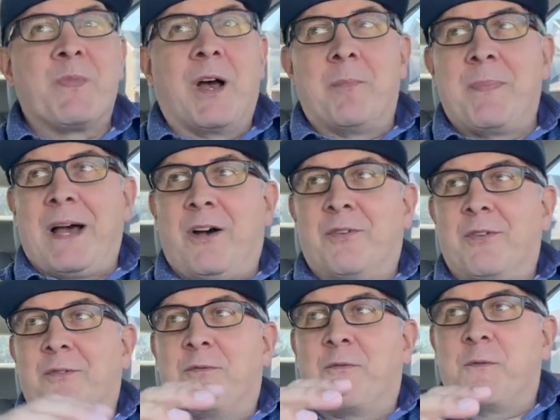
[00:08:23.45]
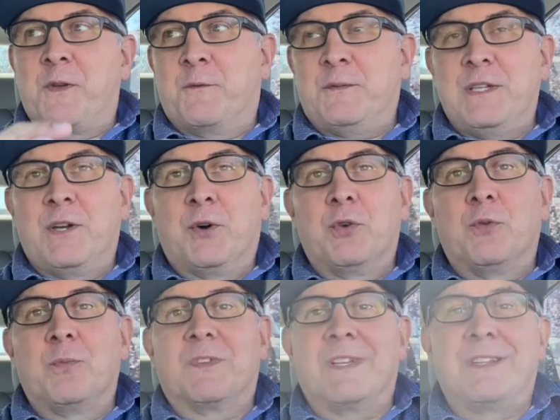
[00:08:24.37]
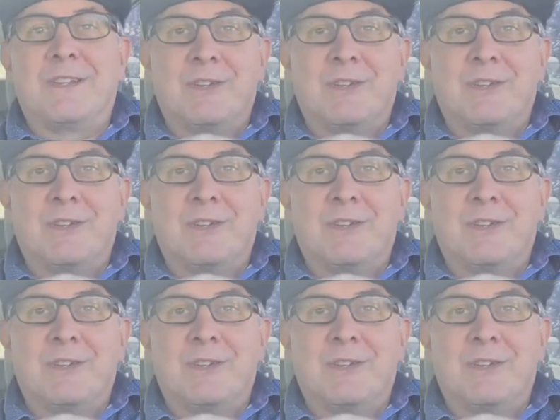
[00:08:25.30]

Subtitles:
about 50 homes in